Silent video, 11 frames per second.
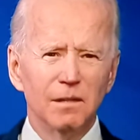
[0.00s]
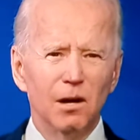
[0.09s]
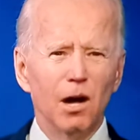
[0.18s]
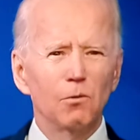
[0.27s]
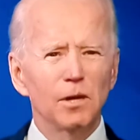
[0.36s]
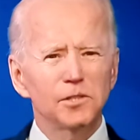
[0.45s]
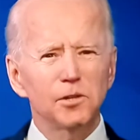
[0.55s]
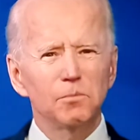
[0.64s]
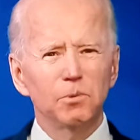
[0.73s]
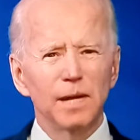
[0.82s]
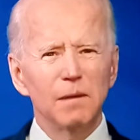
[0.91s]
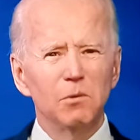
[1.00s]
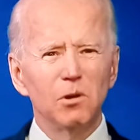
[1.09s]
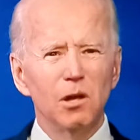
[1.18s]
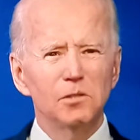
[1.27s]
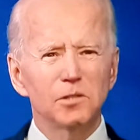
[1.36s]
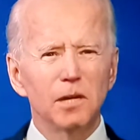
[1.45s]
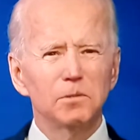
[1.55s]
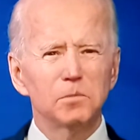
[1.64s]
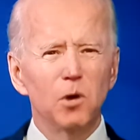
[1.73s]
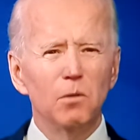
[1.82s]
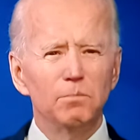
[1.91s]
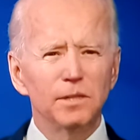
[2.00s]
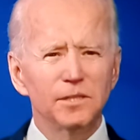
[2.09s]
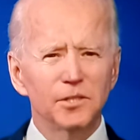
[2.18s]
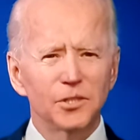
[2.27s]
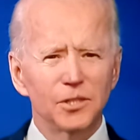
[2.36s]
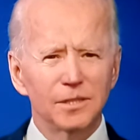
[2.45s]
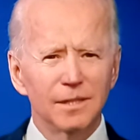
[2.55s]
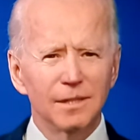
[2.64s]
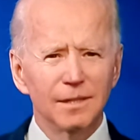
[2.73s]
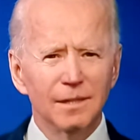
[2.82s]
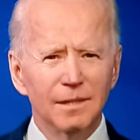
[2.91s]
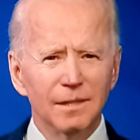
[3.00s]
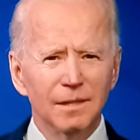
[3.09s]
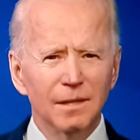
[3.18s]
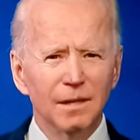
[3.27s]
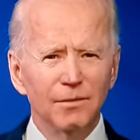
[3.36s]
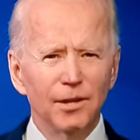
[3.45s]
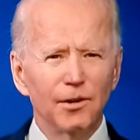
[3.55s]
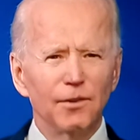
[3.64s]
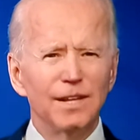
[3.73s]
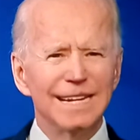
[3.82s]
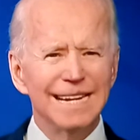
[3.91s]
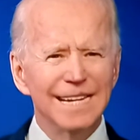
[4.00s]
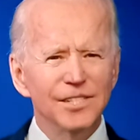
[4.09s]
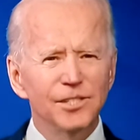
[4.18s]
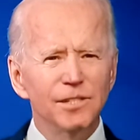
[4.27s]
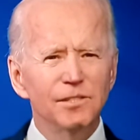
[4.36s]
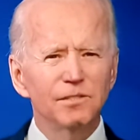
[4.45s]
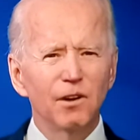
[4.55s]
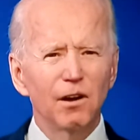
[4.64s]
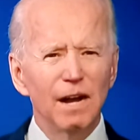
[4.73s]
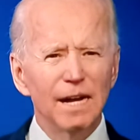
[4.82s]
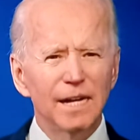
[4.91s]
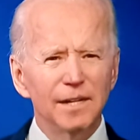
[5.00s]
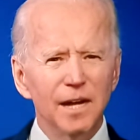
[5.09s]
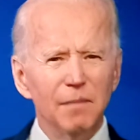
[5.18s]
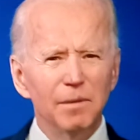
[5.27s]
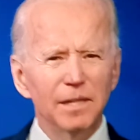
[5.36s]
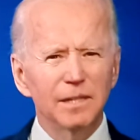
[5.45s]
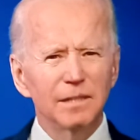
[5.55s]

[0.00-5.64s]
Our rescue plan will also help small businesses that are the engines of our economic